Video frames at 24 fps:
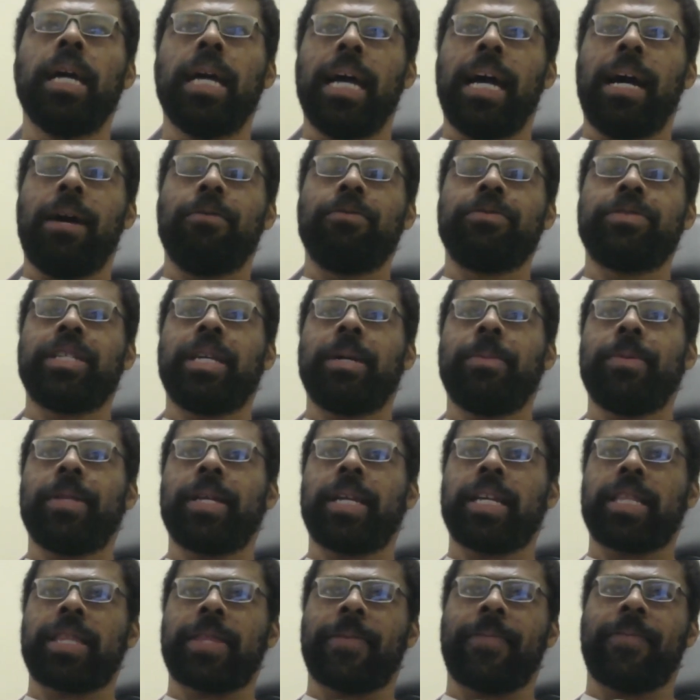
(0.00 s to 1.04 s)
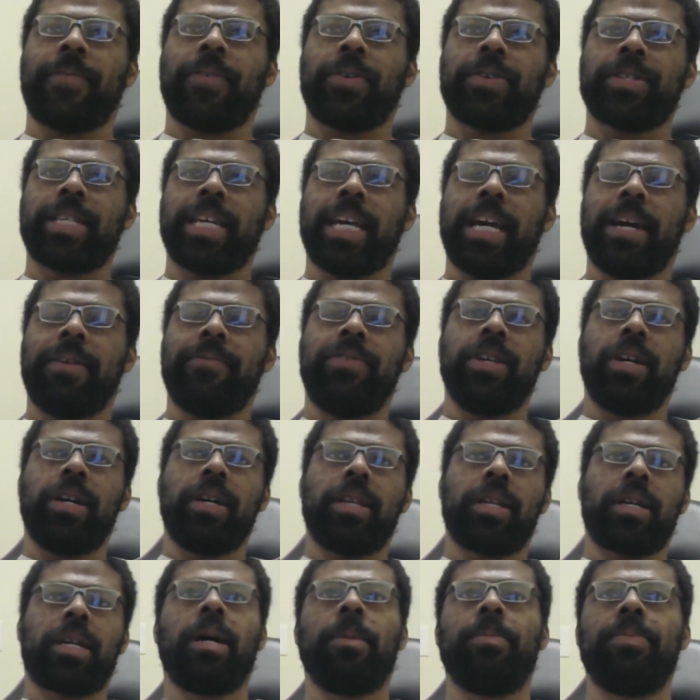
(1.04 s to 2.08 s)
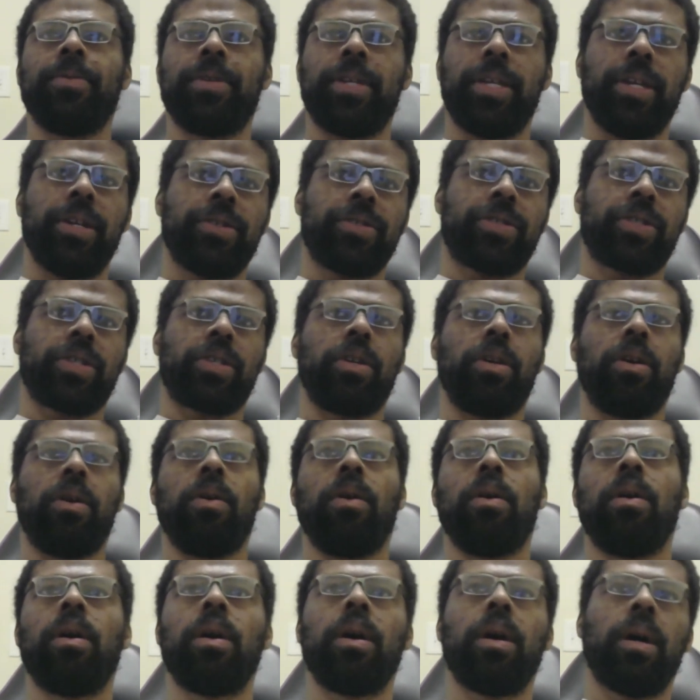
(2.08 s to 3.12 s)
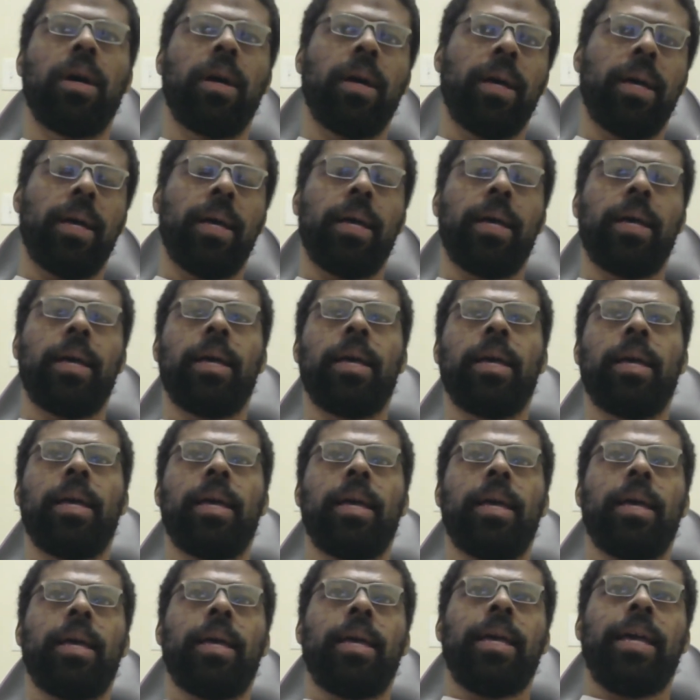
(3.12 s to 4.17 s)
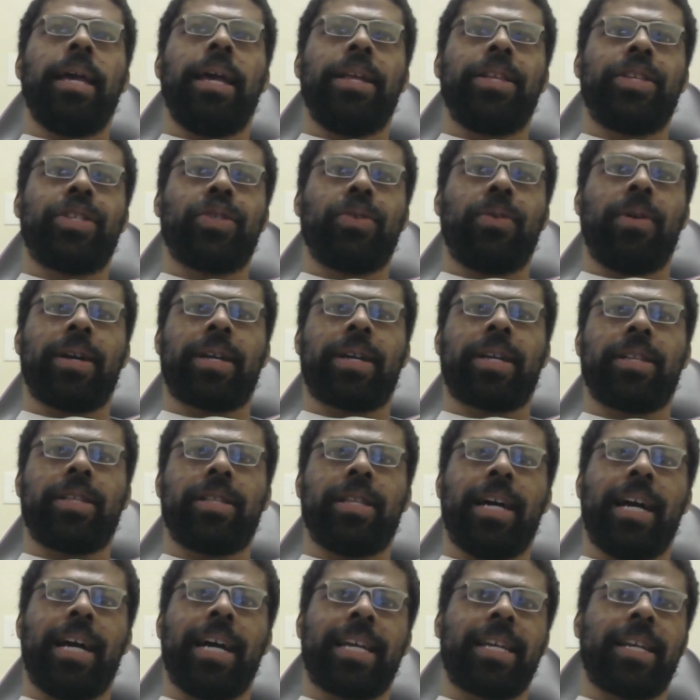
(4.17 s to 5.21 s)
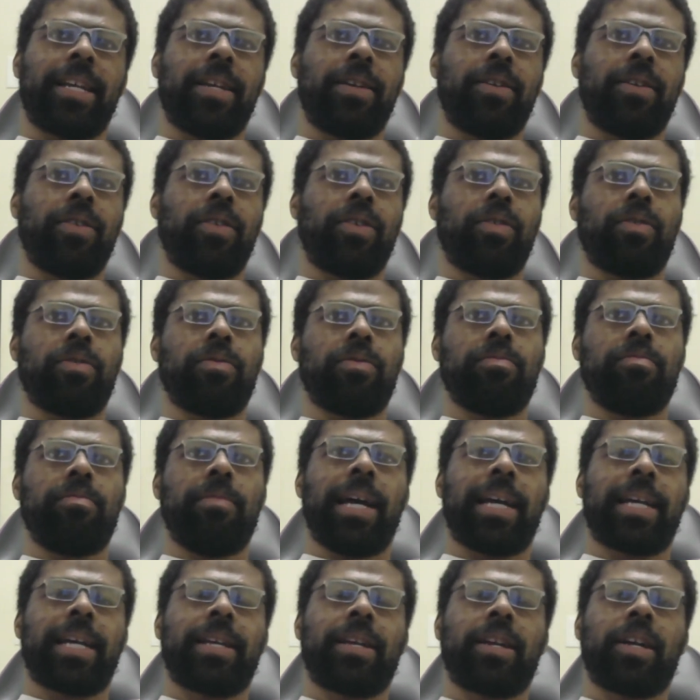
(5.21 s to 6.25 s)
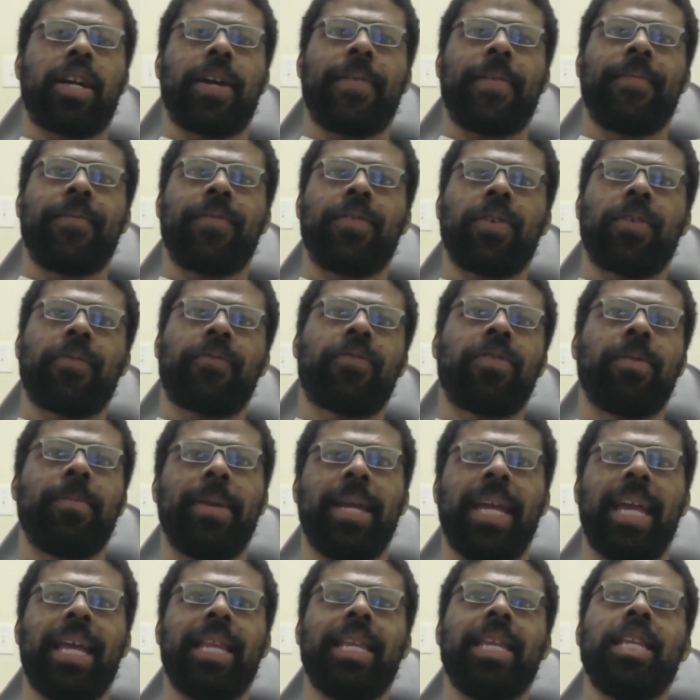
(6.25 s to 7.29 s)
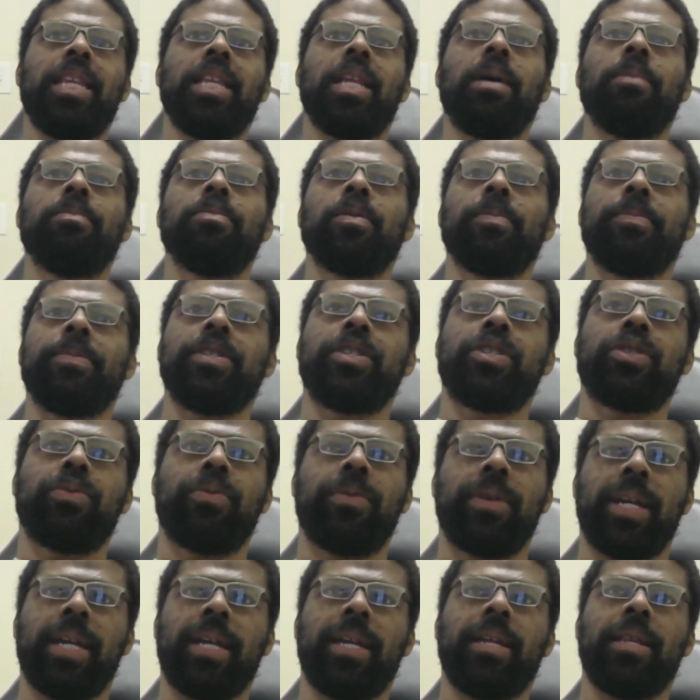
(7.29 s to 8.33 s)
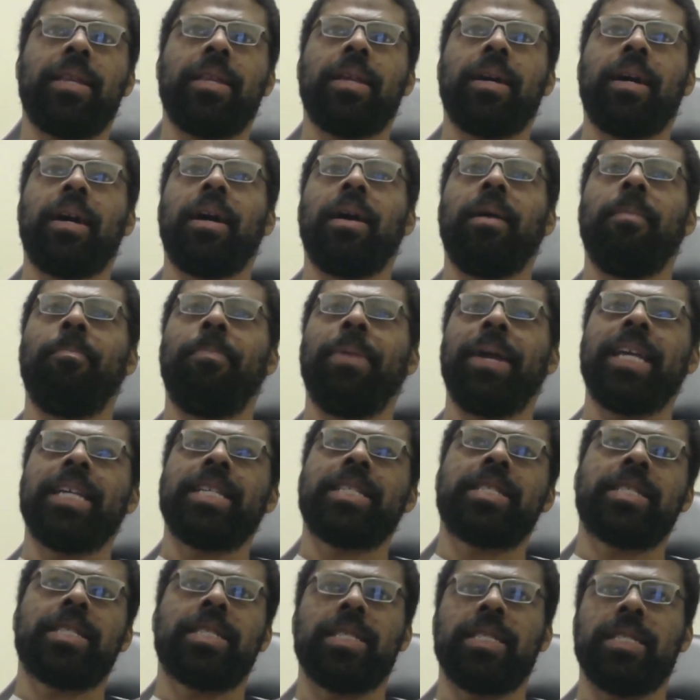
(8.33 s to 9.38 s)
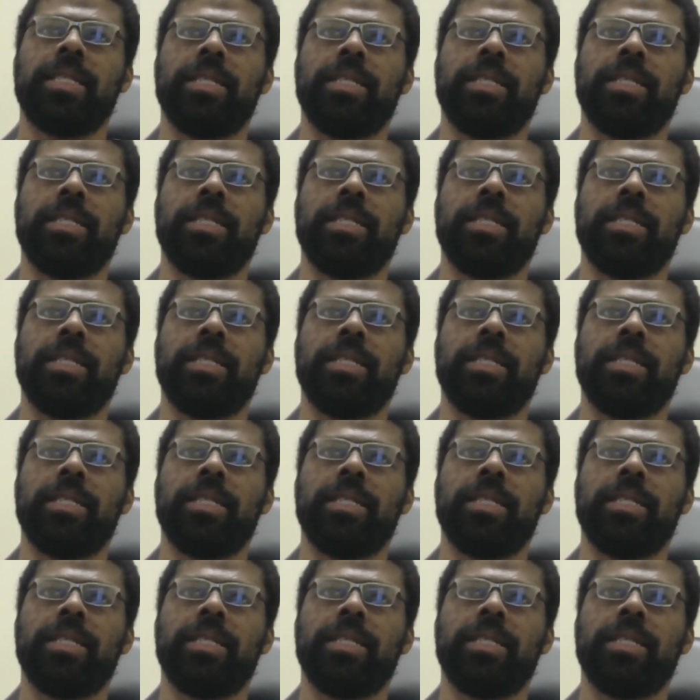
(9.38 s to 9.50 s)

I was able to get the first half done a couple of years ago, and so I can I can I can convert from any number between uh, base